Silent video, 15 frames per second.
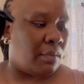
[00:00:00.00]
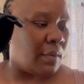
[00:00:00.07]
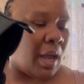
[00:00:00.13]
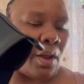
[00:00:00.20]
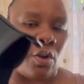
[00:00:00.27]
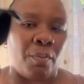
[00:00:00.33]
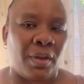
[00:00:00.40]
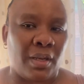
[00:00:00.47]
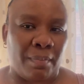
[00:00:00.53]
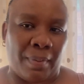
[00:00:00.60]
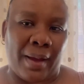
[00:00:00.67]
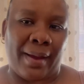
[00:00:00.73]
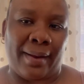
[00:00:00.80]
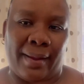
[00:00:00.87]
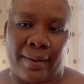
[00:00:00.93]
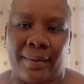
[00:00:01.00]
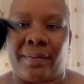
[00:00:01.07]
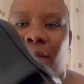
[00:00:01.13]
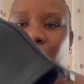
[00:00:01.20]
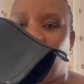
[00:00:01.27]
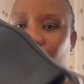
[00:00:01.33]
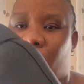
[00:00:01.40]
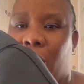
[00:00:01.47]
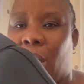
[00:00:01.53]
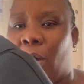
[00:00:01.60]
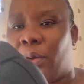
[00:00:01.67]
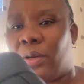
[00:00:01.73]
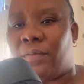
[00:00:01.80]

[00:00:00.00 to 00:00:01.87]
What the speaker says: I normally buy like the brown.